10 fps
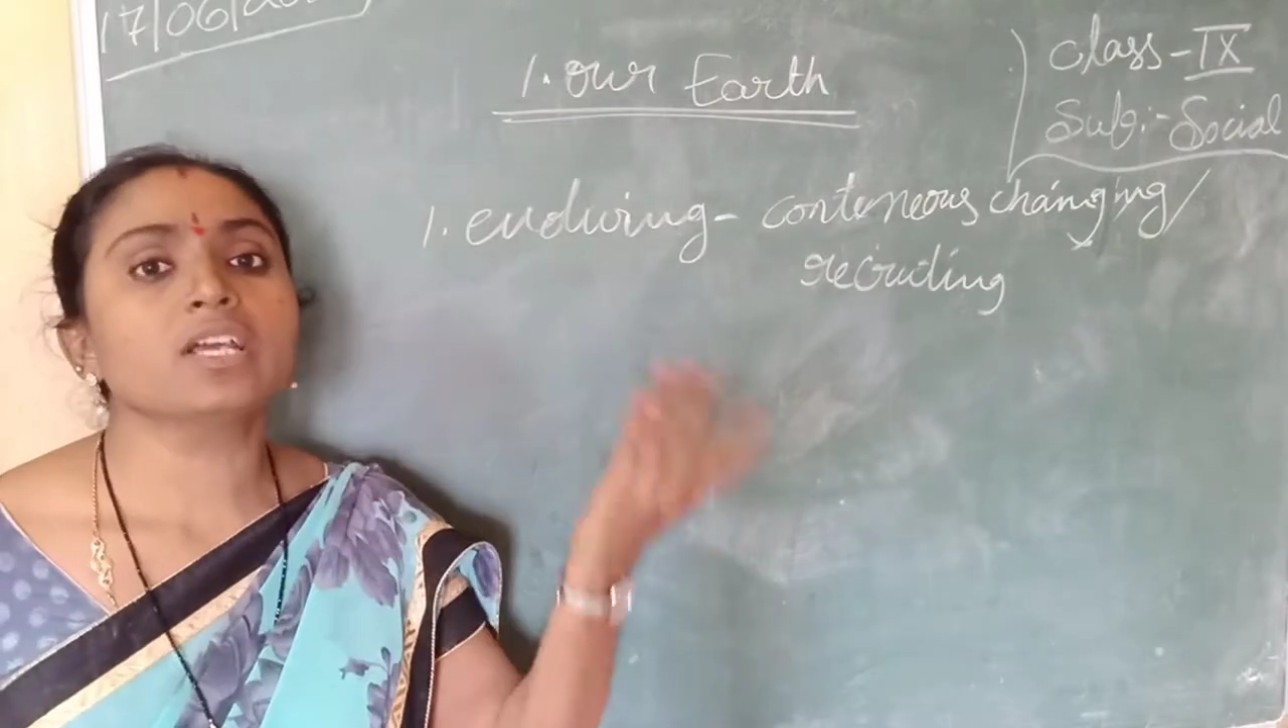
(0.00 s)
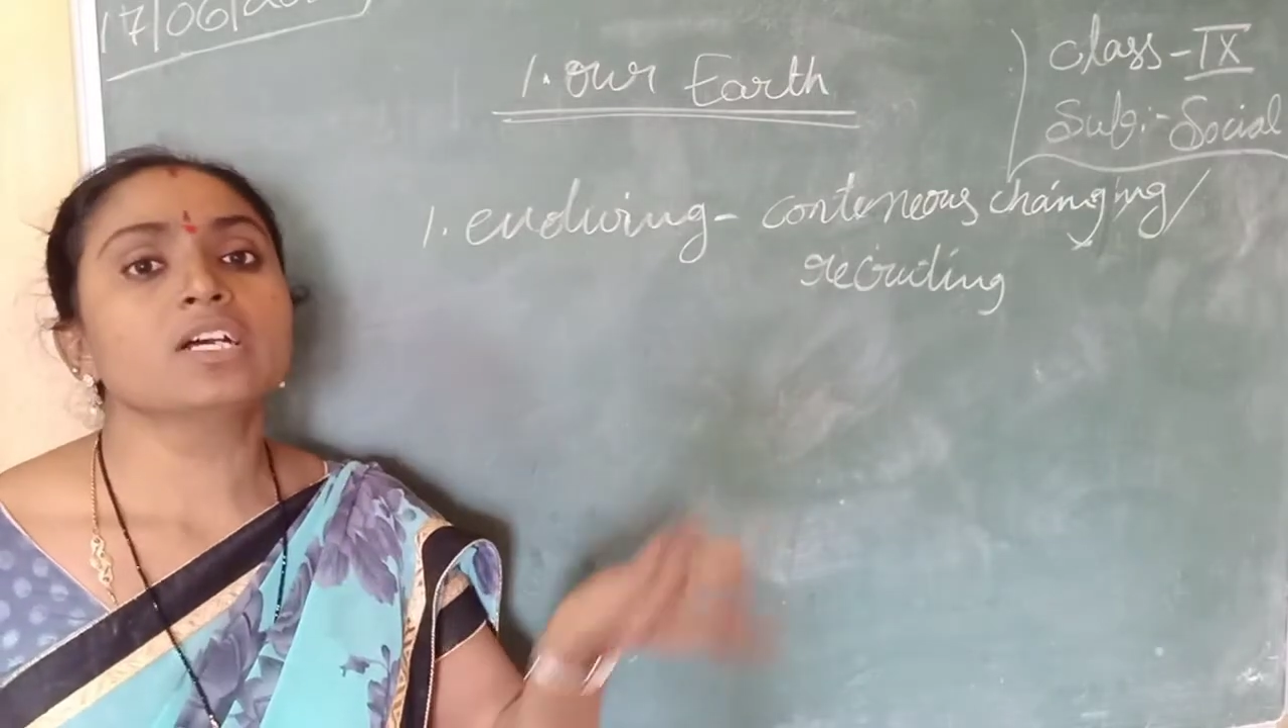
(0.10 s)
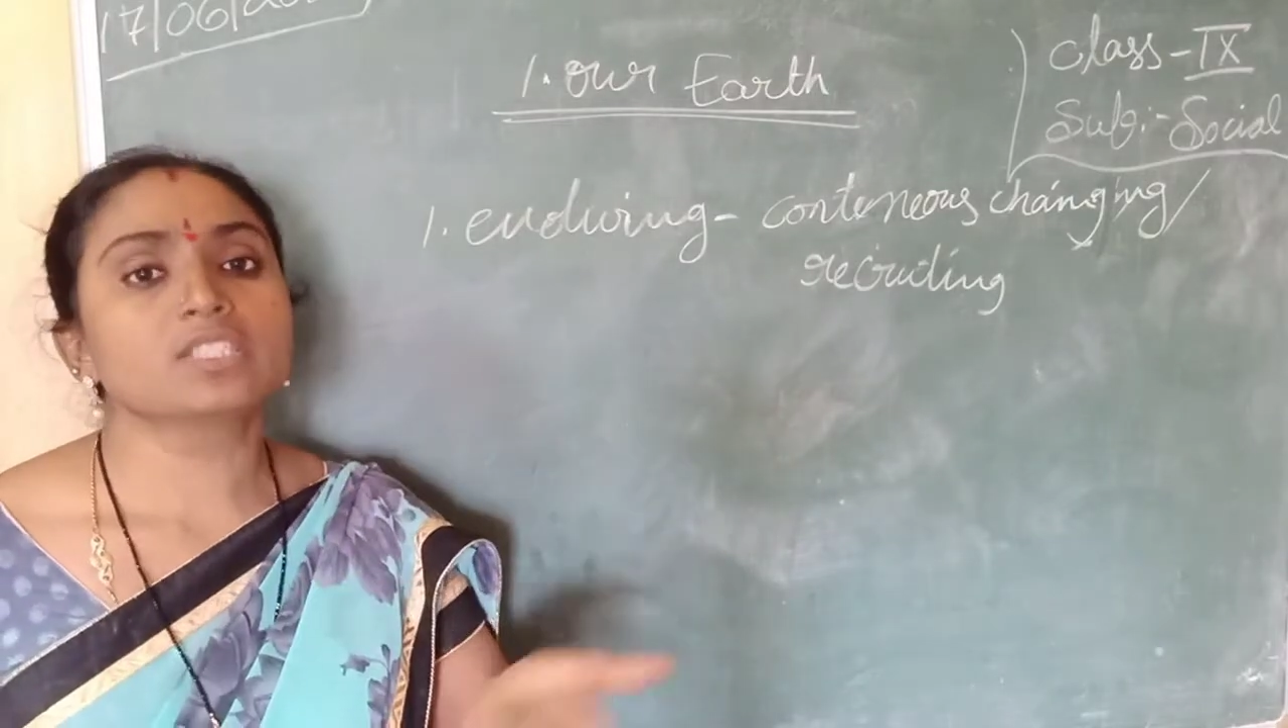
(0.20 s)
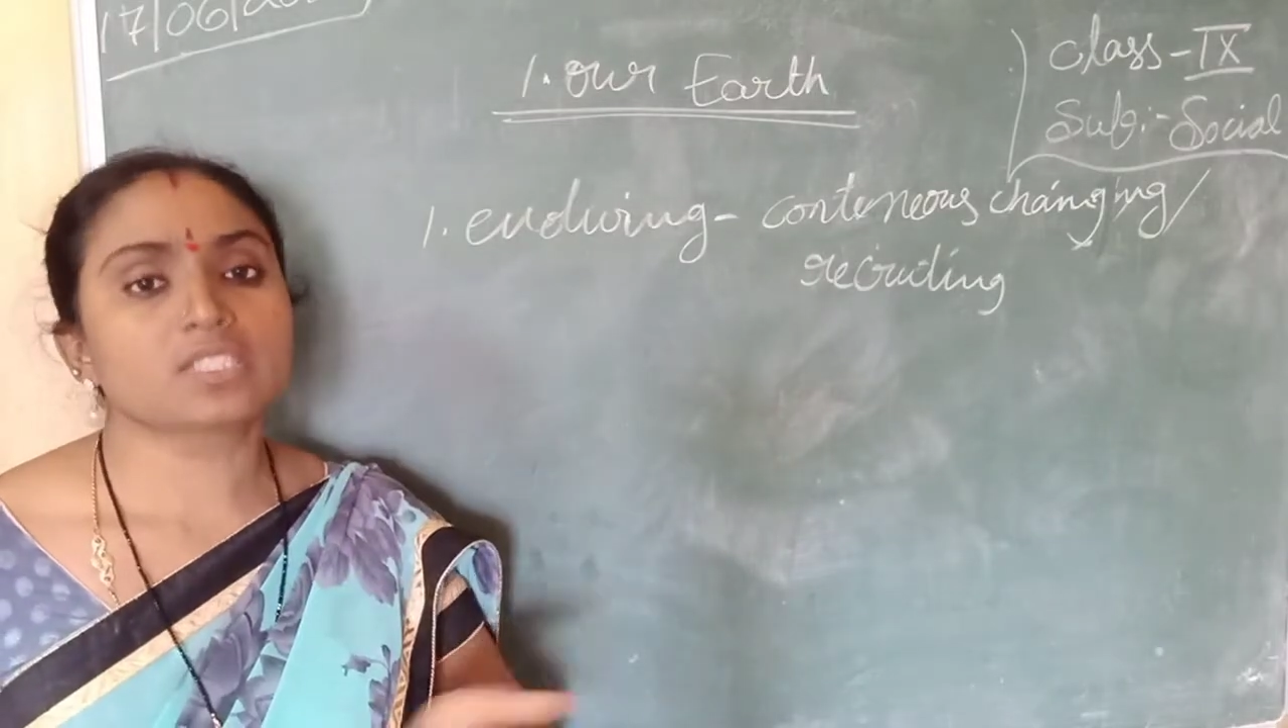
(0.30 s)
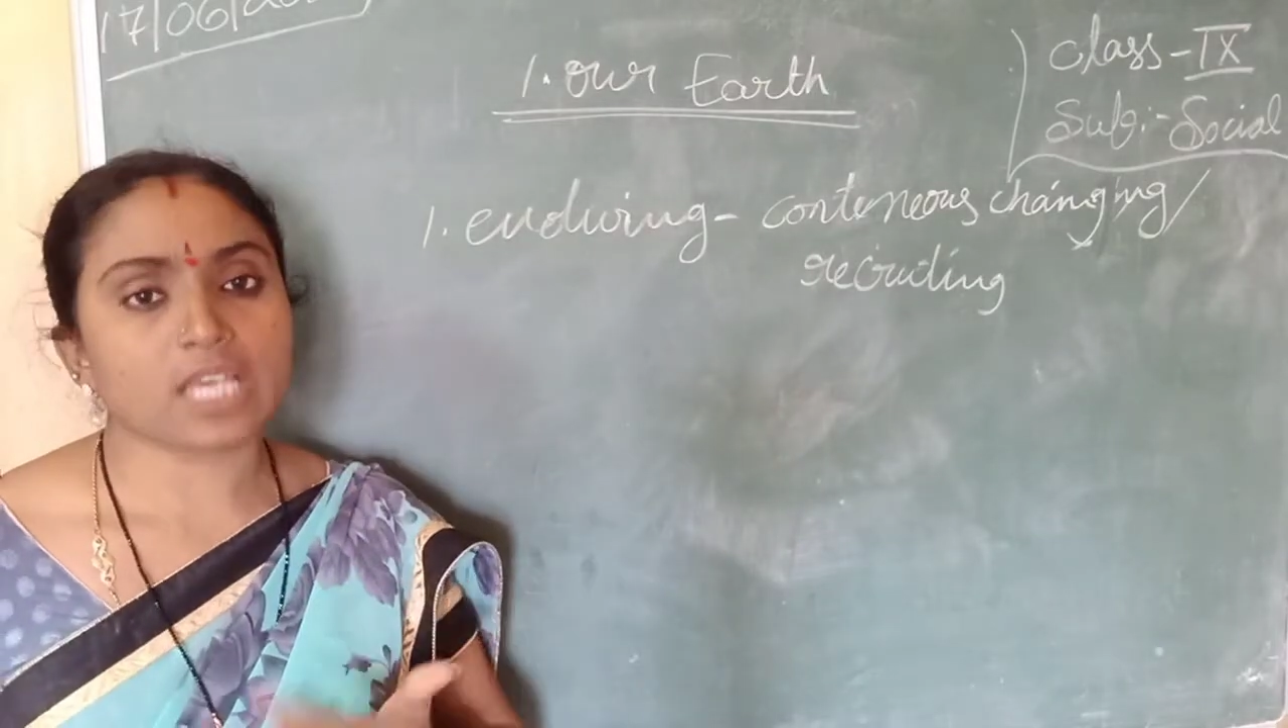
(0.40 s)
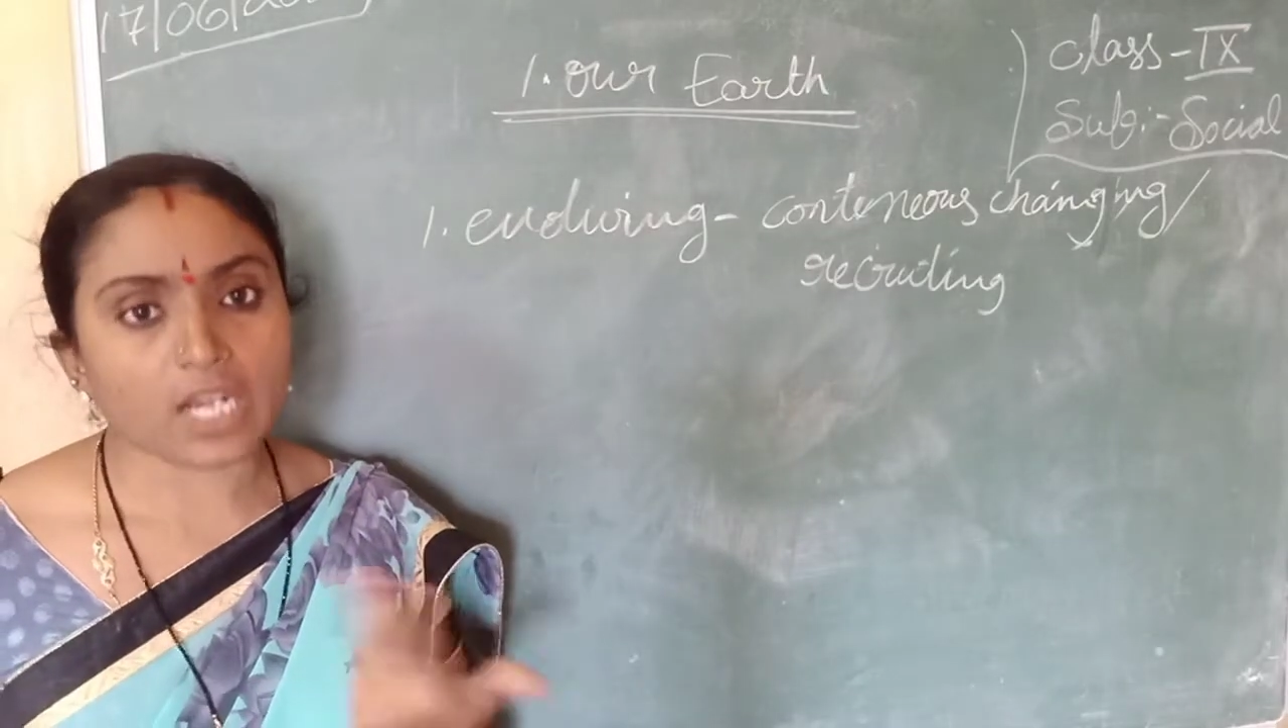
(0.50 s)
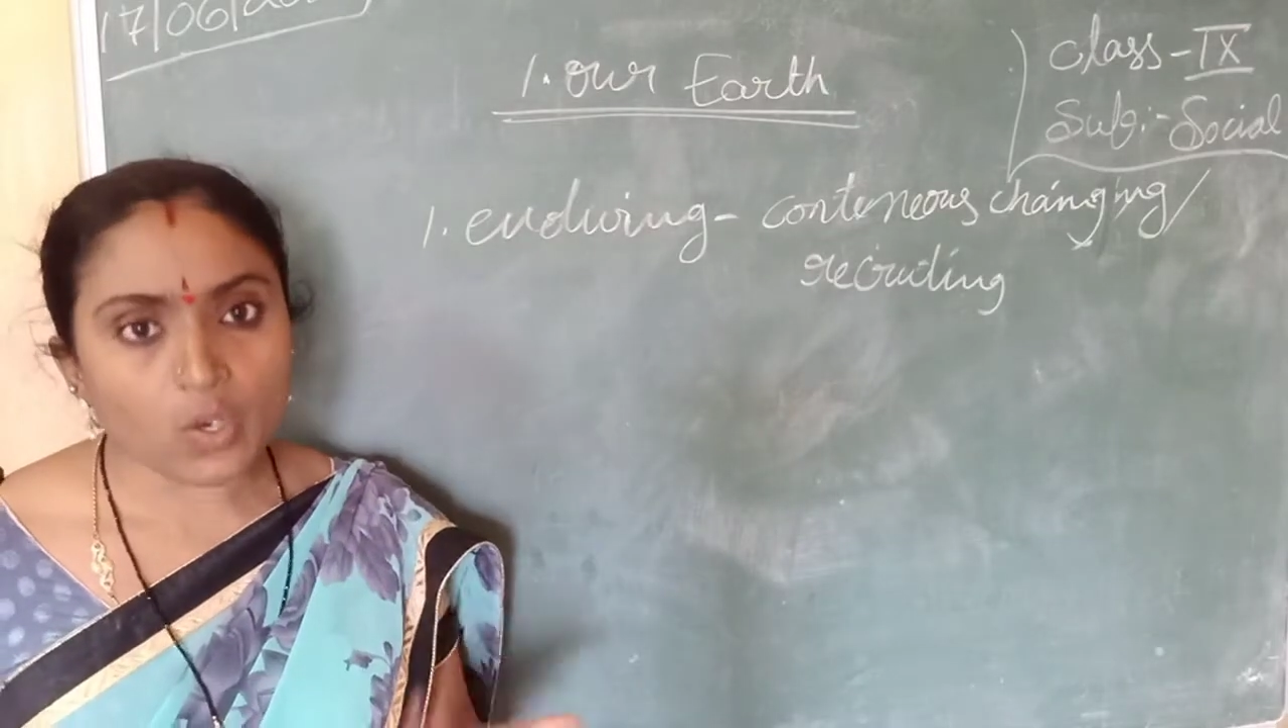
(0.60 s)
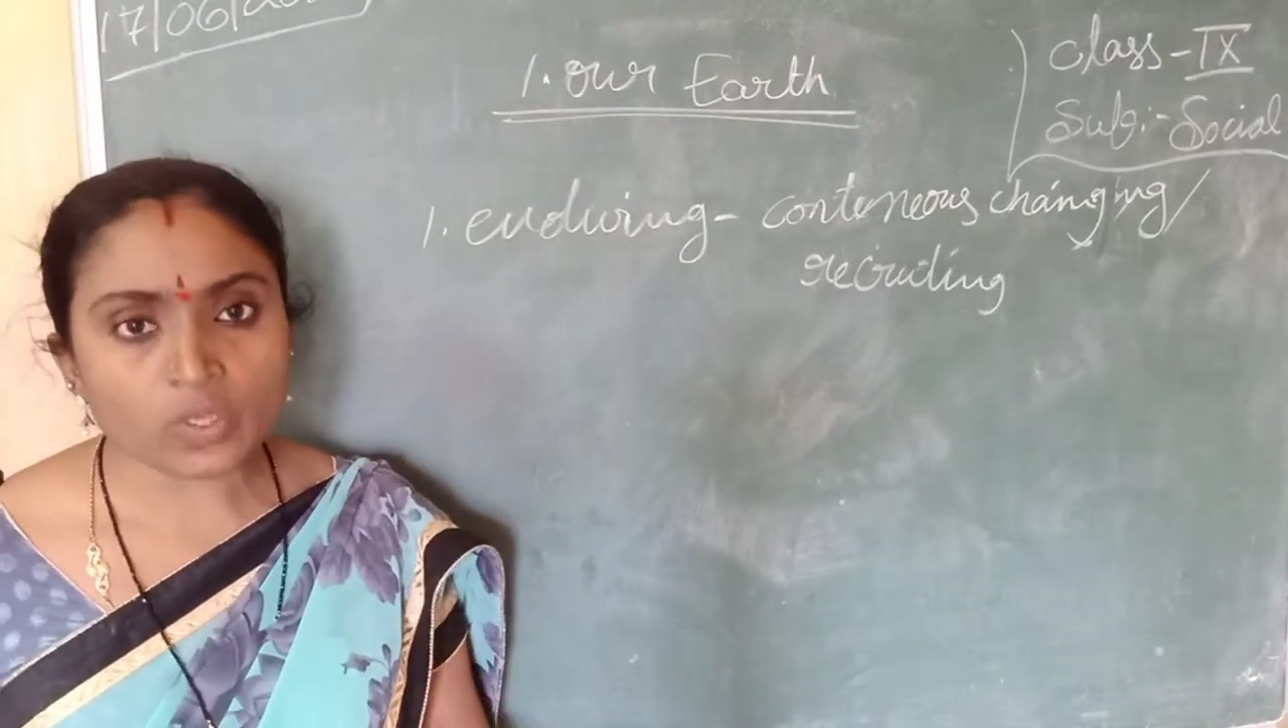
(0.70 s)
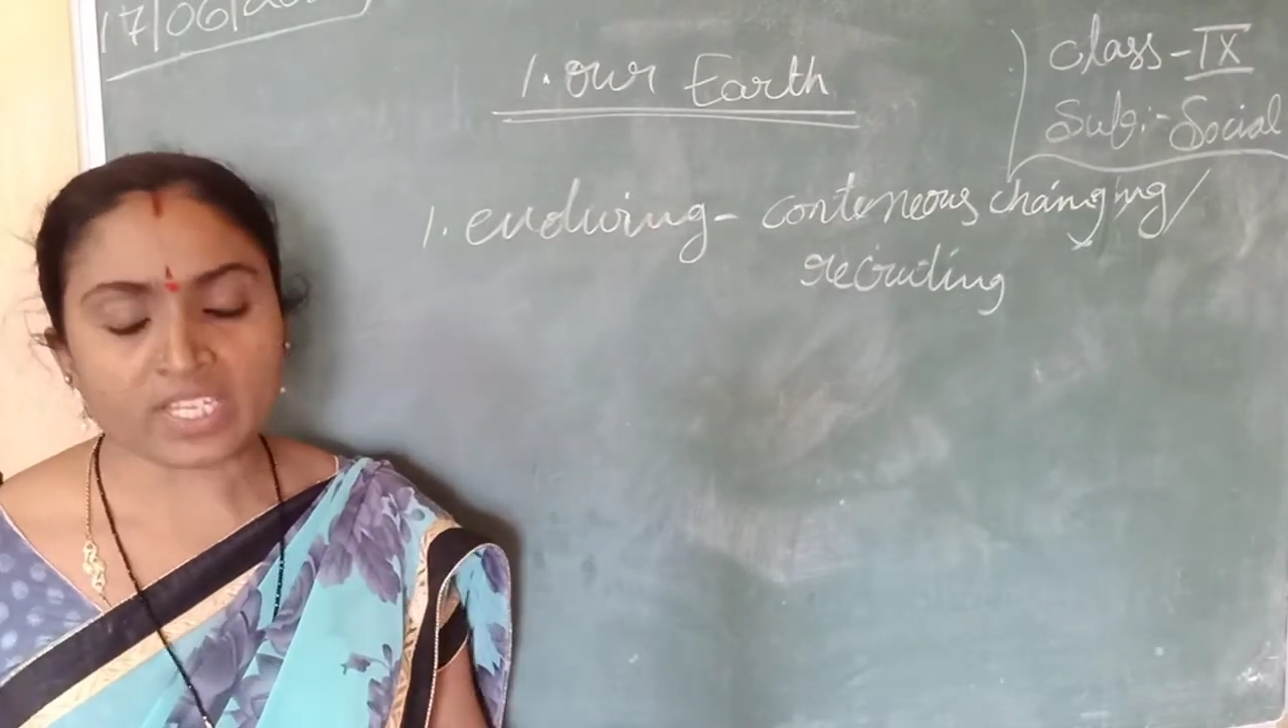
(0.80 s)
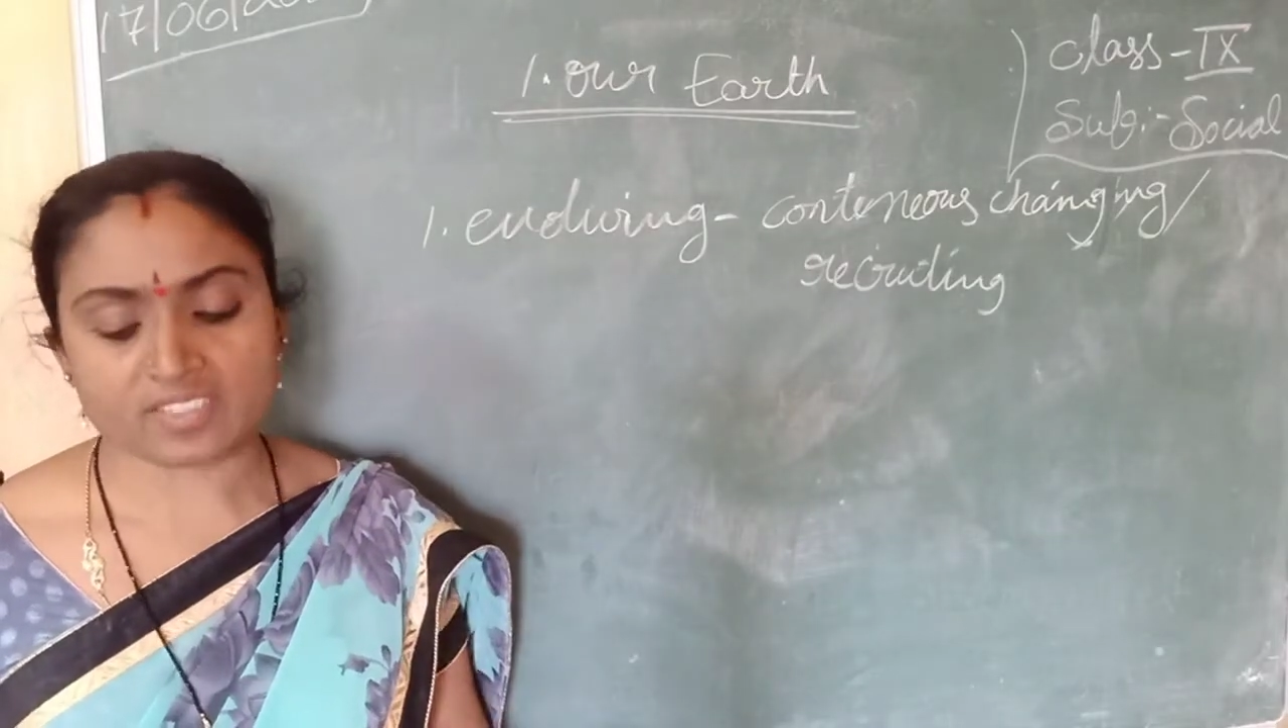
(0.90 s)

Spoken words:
surroundings